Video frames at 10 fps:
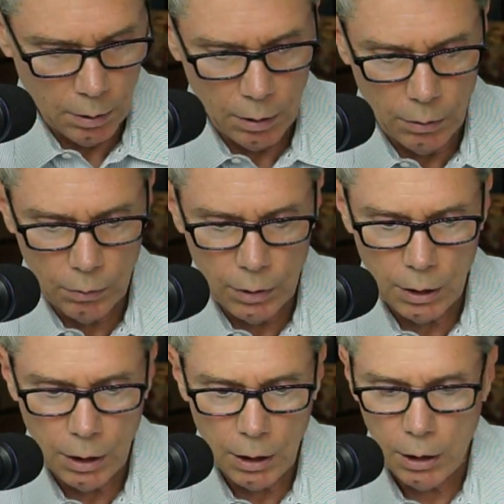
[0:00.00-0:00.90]

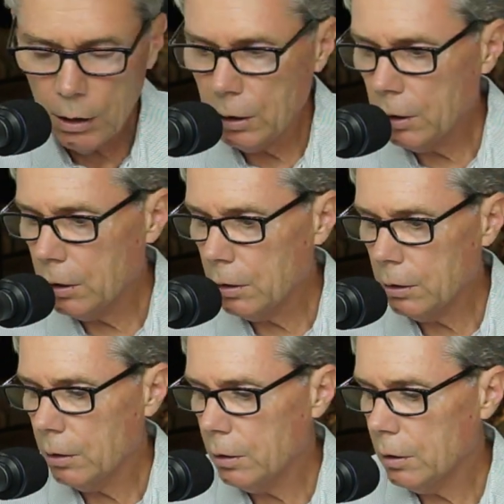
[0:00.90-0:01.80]
Okay.
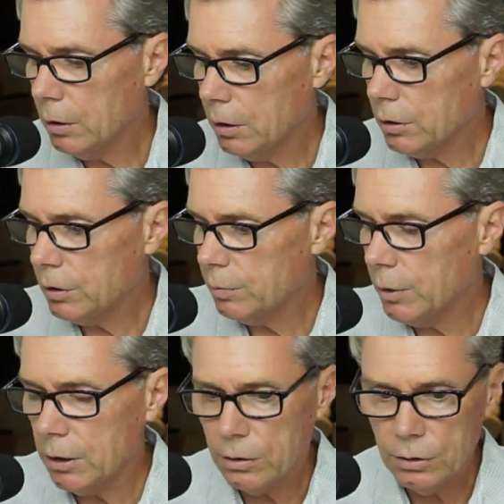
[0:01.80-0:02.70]
This has
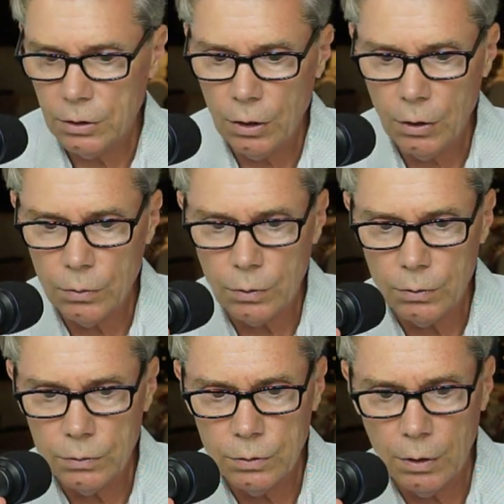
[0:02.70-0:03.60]
been a
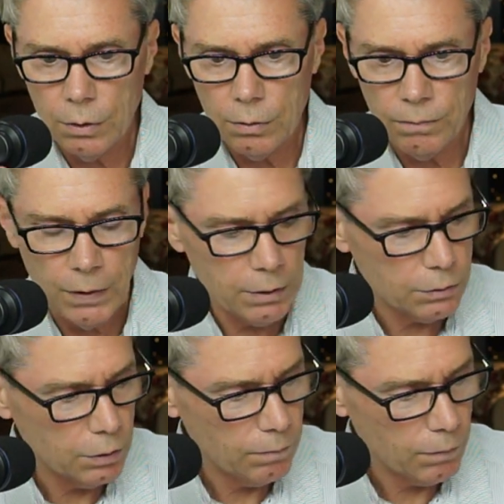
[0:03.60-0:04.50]
total, total fail
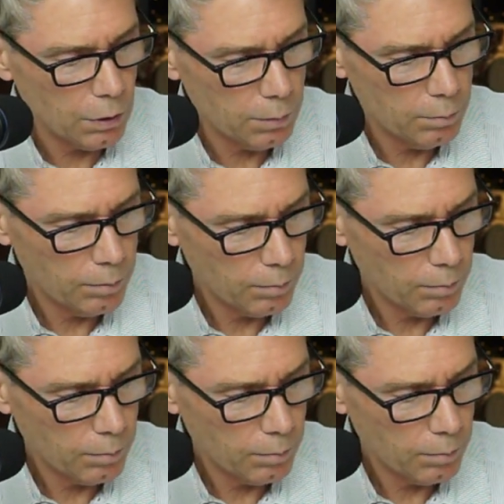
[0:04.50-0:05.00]
so far.